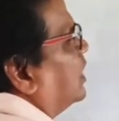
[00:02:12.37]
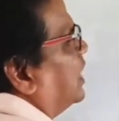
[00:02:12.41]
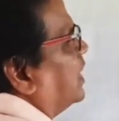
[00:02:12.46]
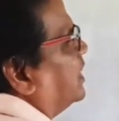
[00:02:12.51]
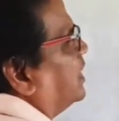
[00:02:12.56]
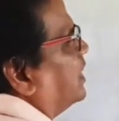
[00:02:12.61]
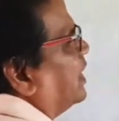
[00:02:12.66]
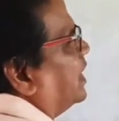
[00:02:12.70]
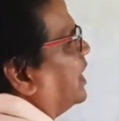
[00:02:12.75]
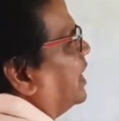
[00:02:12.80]

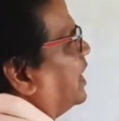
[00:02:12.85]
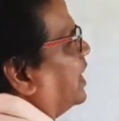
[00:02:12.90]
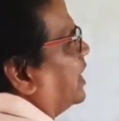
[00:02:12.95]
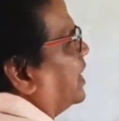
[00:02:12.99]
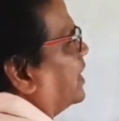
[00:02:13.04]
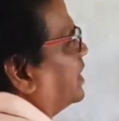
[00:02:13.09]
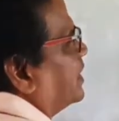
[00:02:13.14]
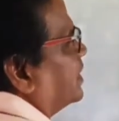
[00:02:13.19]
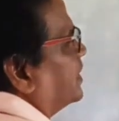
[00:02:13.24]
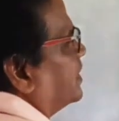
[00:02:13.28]
there.
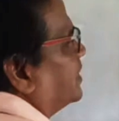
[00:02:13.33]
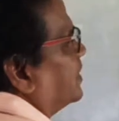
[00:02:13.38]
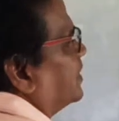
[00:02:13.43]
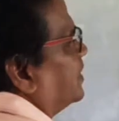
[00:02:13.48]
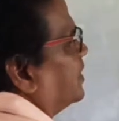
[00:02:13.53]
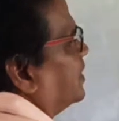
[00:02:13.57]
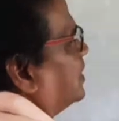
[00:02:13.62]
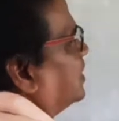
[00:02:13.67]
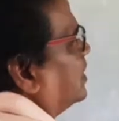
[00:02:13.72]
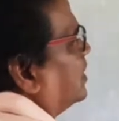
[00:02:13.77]

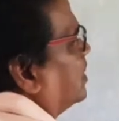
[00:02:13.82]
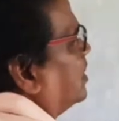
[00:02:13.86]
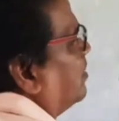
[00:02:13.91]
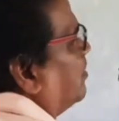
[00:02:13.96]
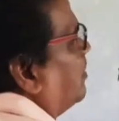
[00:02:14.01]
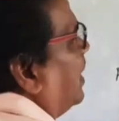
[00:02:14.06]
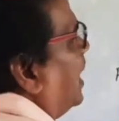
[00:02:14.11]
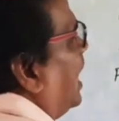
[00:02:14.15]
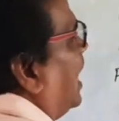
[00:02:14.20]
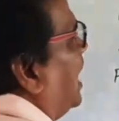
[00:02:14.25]

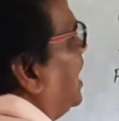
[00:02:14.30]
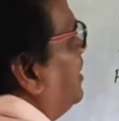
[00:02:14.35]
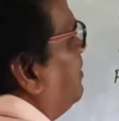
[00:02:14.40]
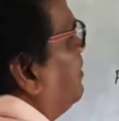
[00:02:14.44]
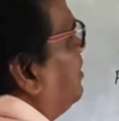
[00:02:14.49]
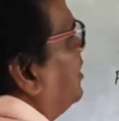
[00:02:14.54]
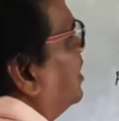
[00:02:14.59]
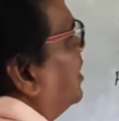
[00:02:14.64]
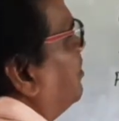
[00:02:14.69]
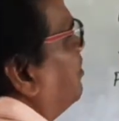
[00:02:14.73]

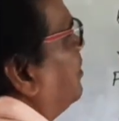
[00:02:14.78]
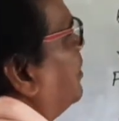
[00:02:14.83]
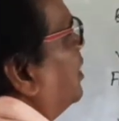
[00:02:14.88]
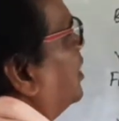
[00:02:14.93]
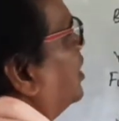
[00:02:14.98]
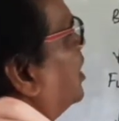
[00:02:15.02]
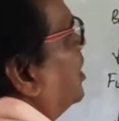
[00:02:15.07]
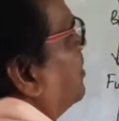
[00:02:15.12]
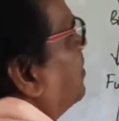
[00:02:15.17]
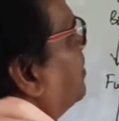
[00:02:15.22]
5 number
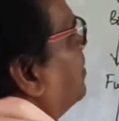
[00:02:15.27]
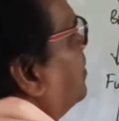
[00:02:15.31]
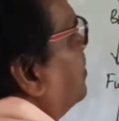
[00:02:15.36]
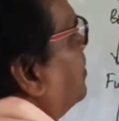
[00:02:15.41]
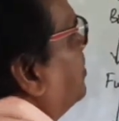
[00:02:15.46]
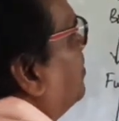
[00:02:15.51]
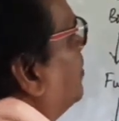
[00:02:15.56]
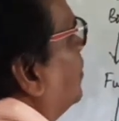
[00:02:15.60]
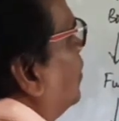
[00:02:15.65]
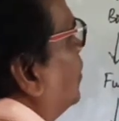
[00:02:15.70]
of
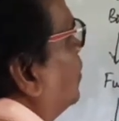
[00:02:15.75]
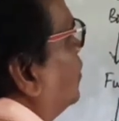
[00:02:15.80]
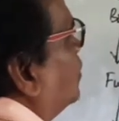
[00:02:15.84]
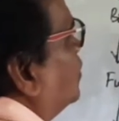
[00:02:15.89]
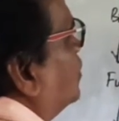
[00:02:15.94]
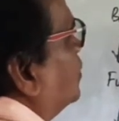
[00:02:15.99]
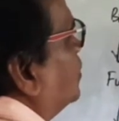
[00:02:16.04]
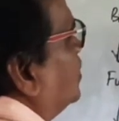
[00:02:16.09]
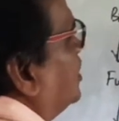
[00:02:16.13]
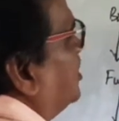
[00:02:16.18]

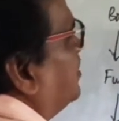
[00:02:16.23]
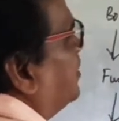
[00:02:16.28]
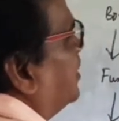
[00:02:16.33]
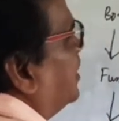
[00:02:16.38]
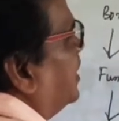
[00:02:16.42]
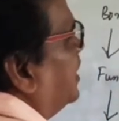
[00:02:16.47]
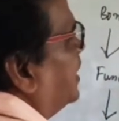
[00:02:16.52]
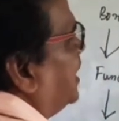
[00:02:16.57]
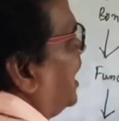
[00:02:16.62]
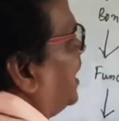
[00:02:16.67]
bones,
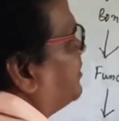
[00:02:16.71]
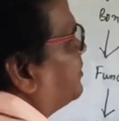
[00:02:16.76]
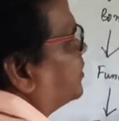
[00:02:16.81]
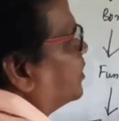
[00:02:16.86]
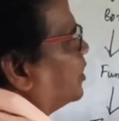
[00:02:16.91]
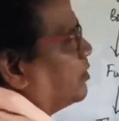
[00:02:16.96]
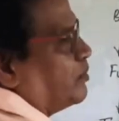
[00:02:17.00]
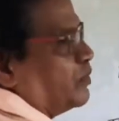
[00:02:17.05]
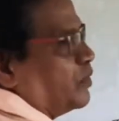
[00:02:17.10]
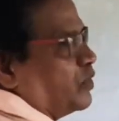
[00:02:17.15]
different types
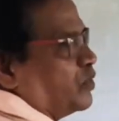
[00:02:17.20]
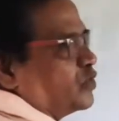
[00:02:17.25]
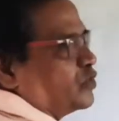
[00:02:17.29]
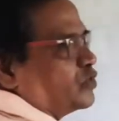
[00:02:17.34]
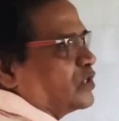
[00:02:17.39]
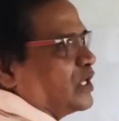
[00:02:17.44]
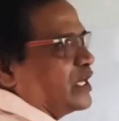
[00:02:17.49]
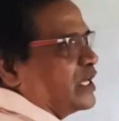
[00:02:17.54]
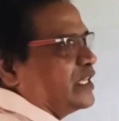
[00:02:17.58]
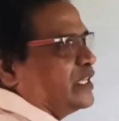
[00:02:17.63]
of
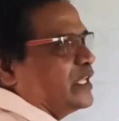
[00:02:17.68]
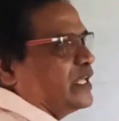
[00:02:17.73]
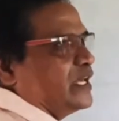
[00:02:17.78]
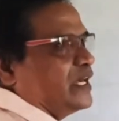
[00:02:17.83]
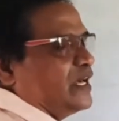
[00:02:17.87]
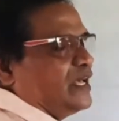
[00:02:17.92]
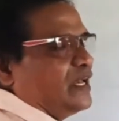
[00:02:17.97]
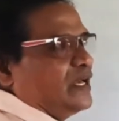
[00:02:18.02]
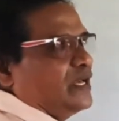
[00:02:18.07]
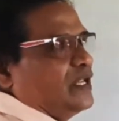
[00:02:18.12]
bones are
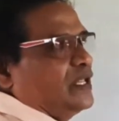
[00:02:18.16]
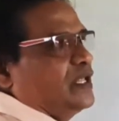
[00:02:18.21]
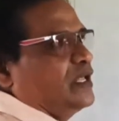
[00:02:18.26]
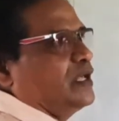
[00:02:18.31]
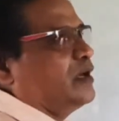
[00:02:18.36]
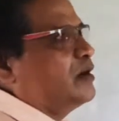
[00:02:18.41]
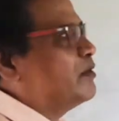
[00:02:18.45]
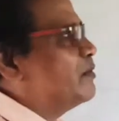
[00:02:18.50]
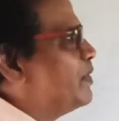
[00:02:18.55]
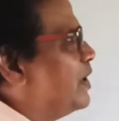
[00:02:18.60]
there.
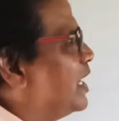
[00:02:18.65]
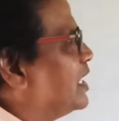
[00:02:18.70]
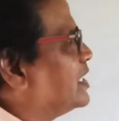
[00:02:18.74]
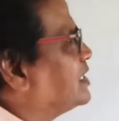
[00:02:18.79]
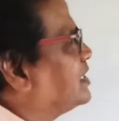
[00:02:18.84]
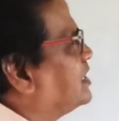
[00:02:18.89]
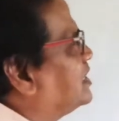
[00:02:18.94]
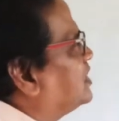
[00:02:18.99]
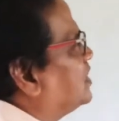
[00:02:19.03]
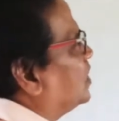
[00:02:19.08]

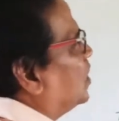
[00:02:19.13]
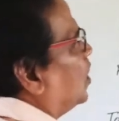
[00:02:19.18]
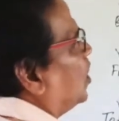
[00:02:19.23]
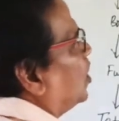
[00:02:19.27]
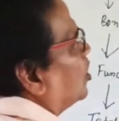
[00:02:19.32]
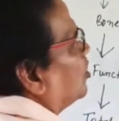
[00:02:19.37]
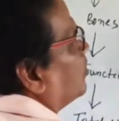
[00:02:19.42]
First is long